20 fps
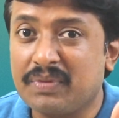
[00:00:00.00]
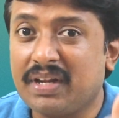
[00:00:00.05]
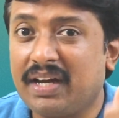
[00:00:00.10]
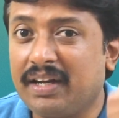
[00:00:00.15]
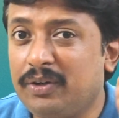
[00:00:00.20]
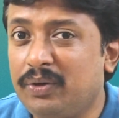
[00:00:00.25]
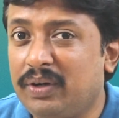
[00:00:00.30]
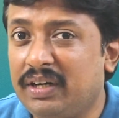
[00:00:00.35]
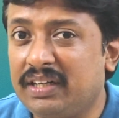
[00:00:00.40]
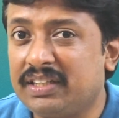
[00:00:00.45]

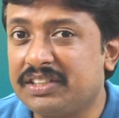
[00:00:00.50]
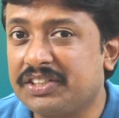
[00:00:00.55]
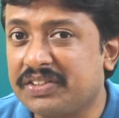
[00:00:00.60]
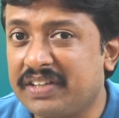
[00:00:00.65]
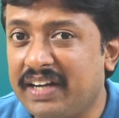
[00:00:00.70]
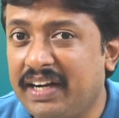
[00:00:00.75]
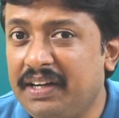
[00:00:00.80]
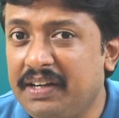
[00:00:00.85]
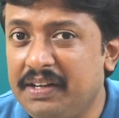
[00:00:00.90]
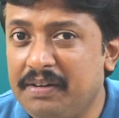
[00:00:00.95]
Are you
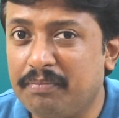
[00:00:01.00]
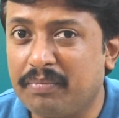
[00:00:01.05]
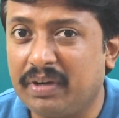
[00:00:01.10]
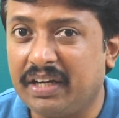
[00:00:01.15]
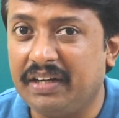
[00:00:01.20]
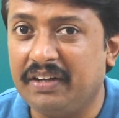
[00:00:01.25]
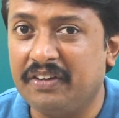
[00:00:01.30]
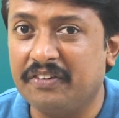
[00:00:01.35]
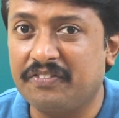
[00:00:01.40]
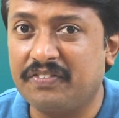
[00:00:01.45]
understanding,
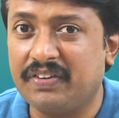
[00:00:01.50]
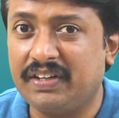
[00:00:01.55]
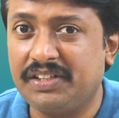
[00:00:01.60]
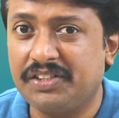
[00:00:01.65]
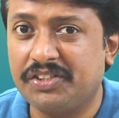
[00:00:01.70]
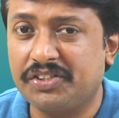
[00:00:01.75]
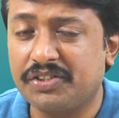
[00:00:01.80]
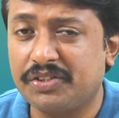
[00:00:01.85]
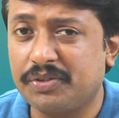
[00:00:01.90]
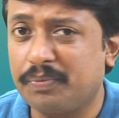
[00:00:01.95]
my dear
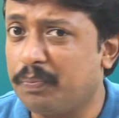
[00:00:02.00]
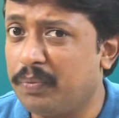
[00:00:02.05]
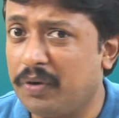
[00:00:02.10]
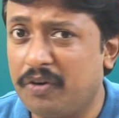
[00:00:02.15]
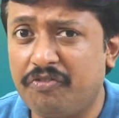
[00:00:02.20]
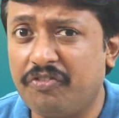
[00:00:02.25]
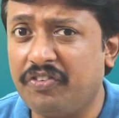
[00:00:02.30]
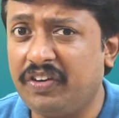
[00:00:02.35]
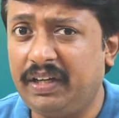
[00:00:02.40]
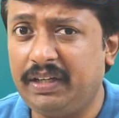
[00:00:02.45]
friends?
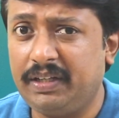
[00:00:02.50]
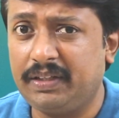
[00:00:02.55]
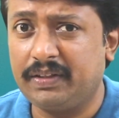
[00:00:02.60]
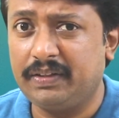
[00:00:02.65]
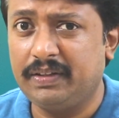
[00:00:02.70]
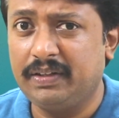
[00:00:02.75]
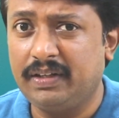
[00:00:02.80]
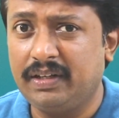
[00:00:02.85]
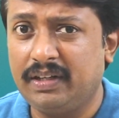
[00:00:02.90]
Perfect.